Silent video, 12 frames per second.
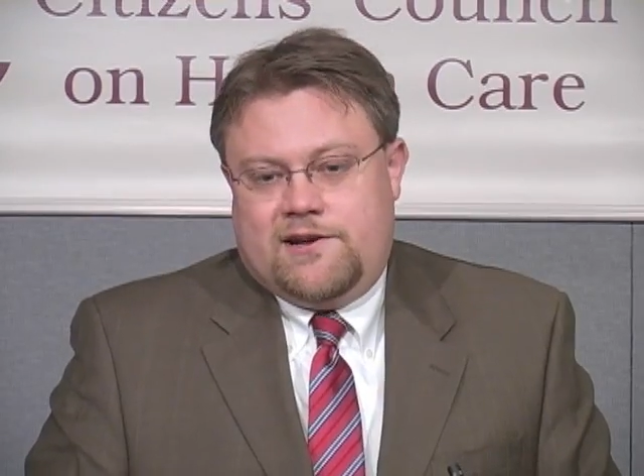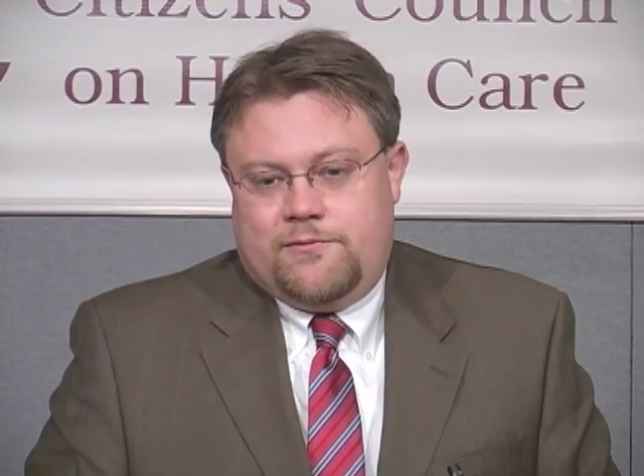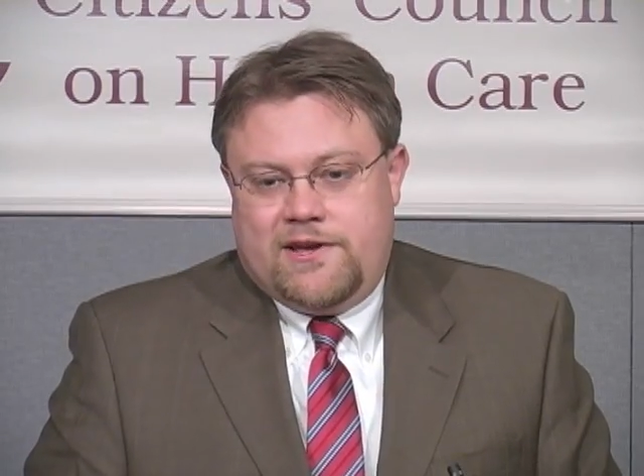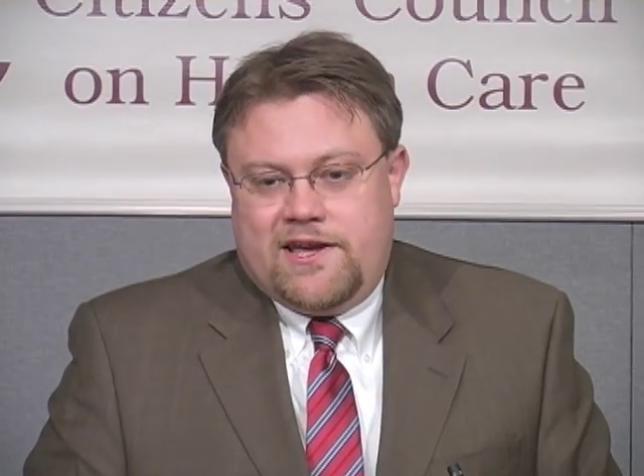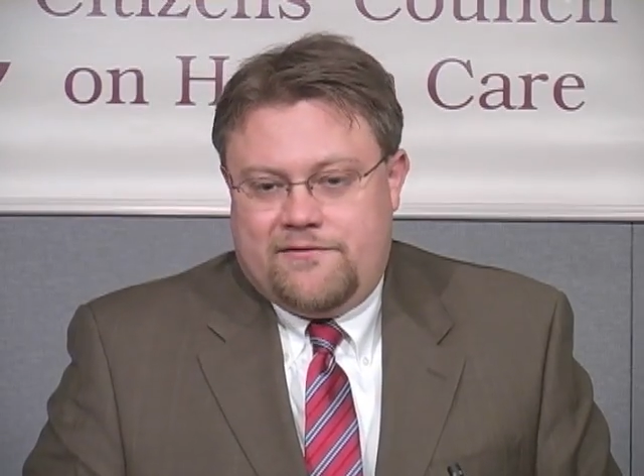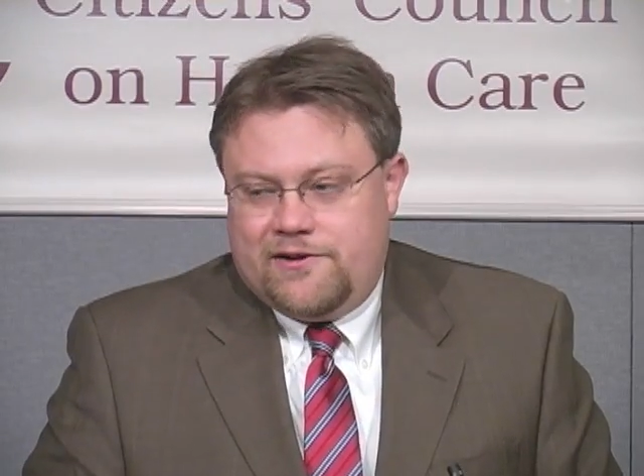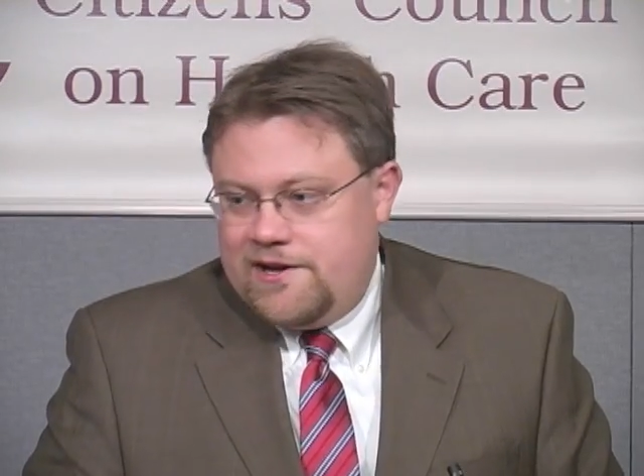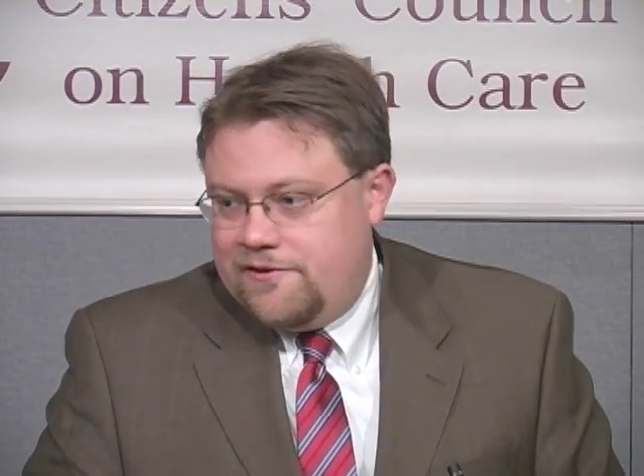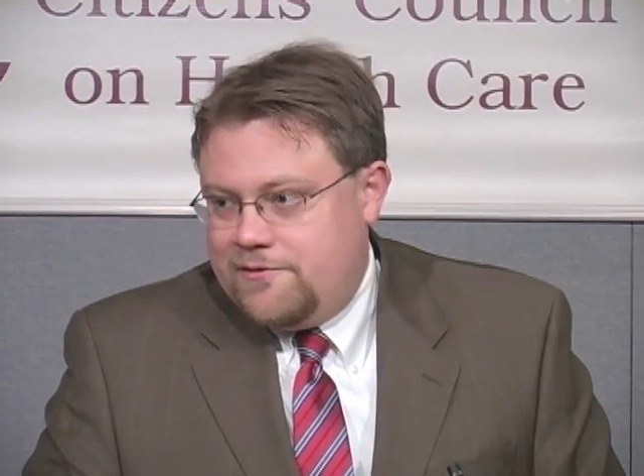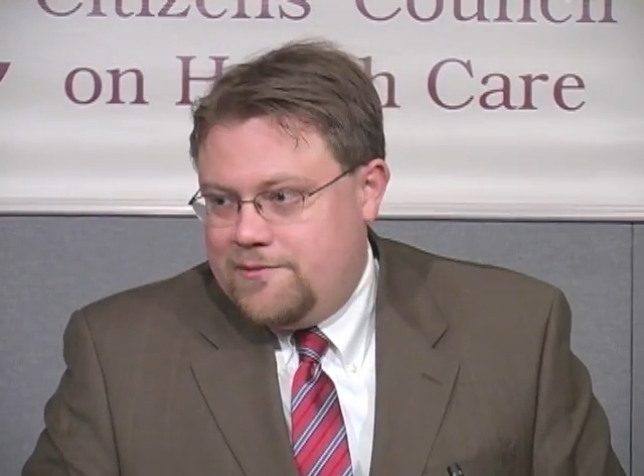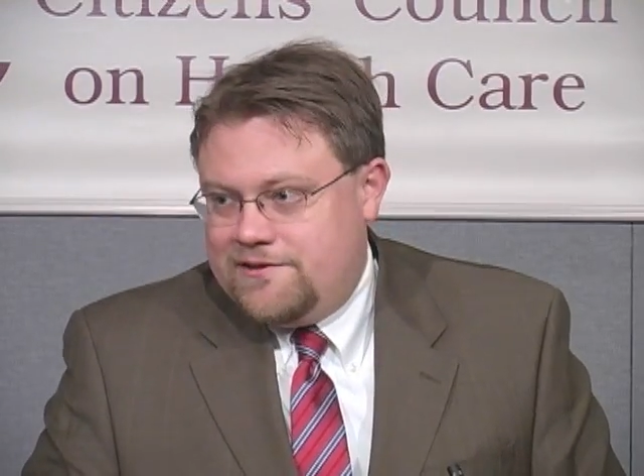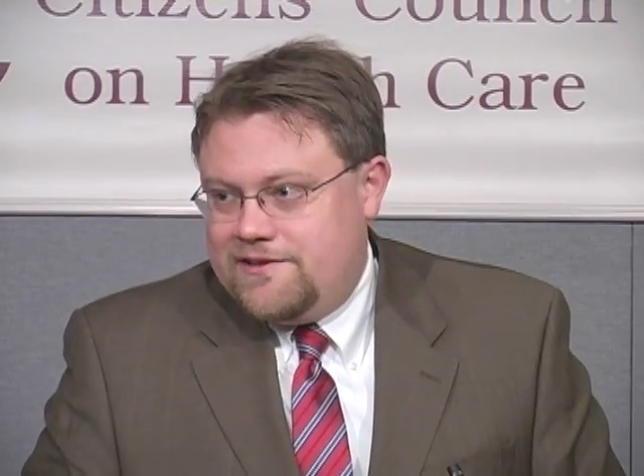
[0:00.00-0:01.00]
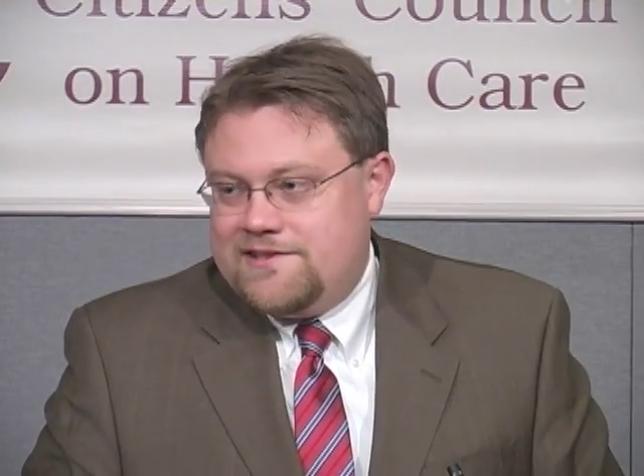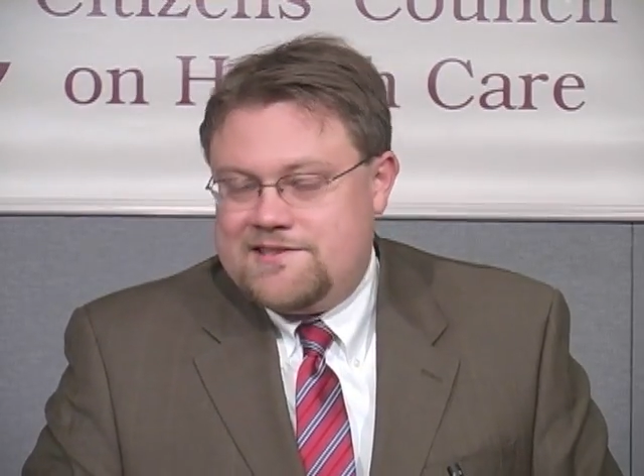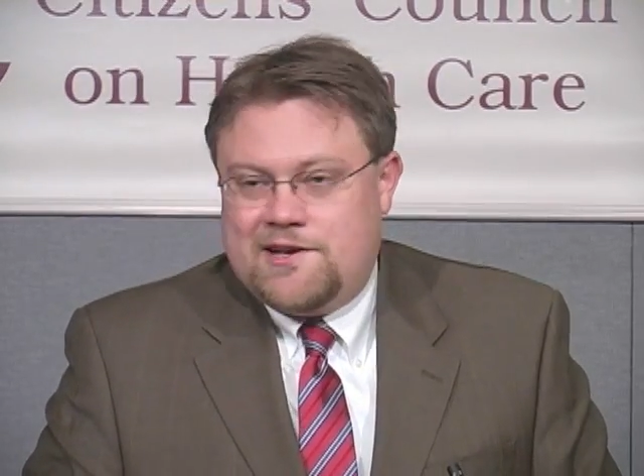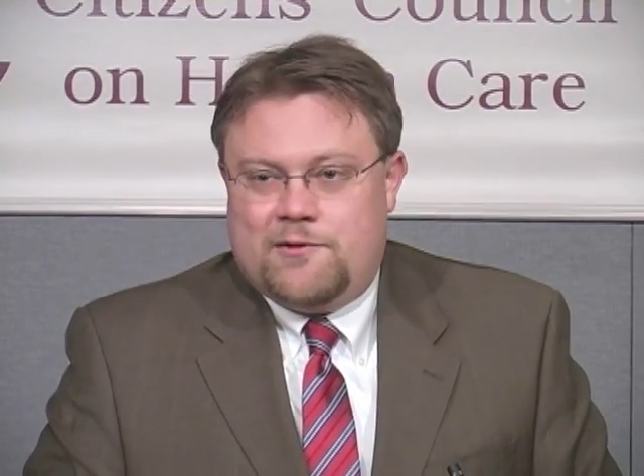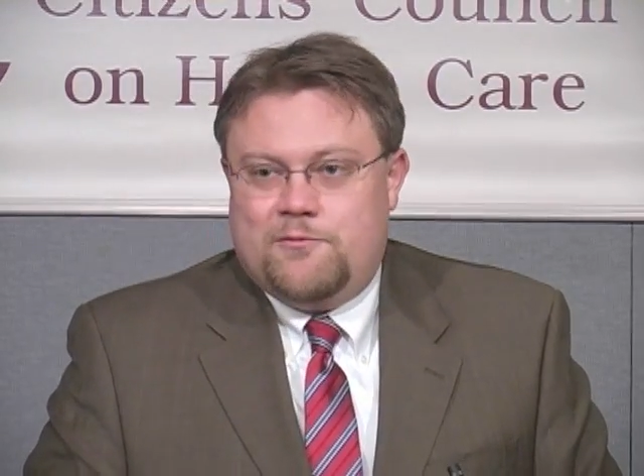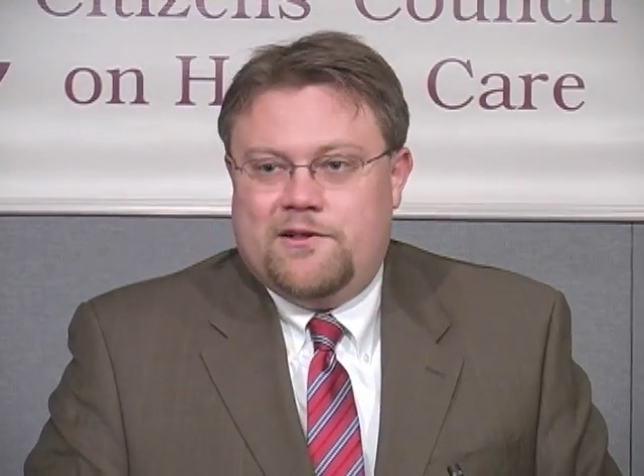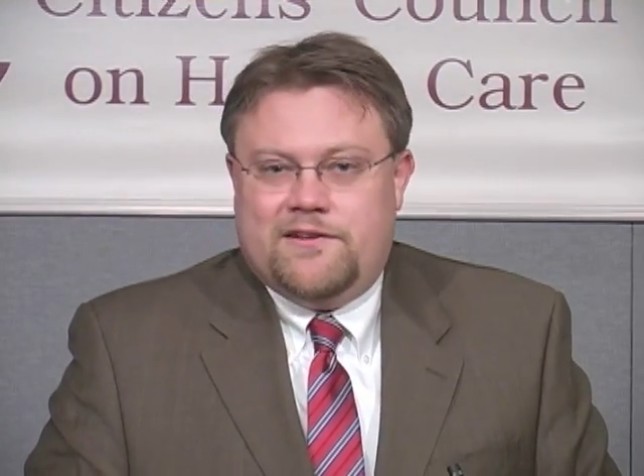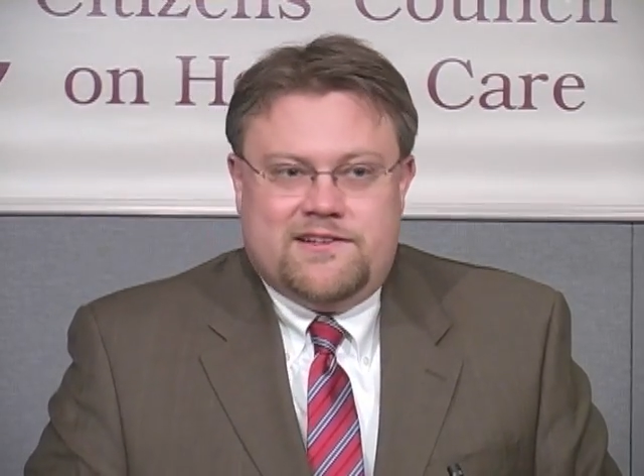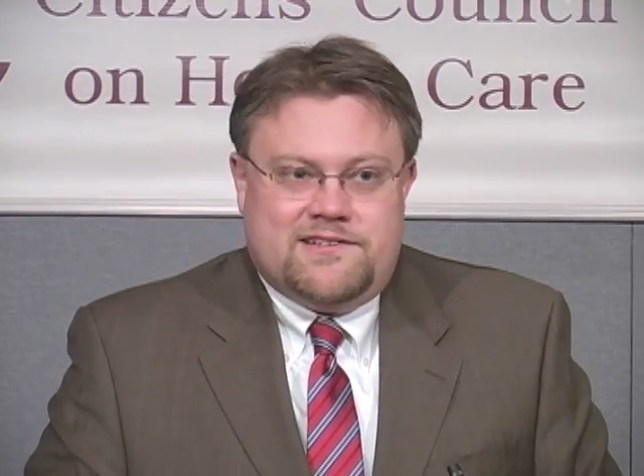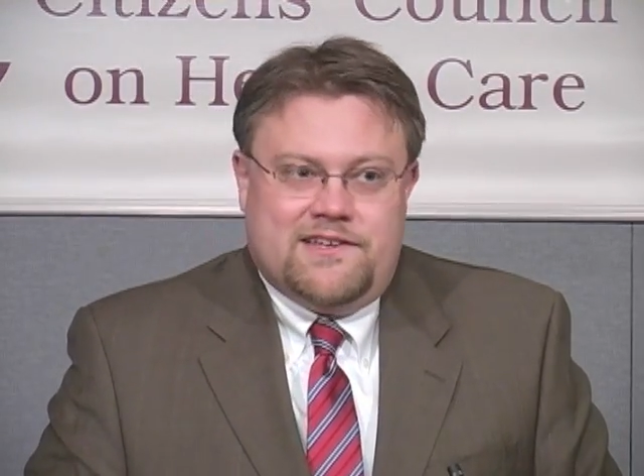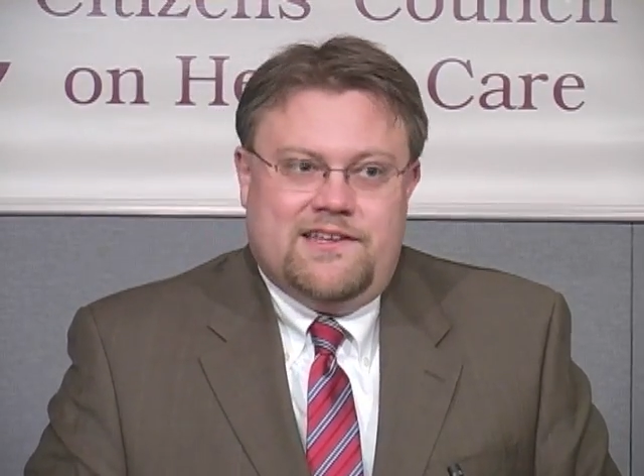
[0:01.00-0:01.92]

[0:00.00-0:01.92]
We have a government that's unwilling to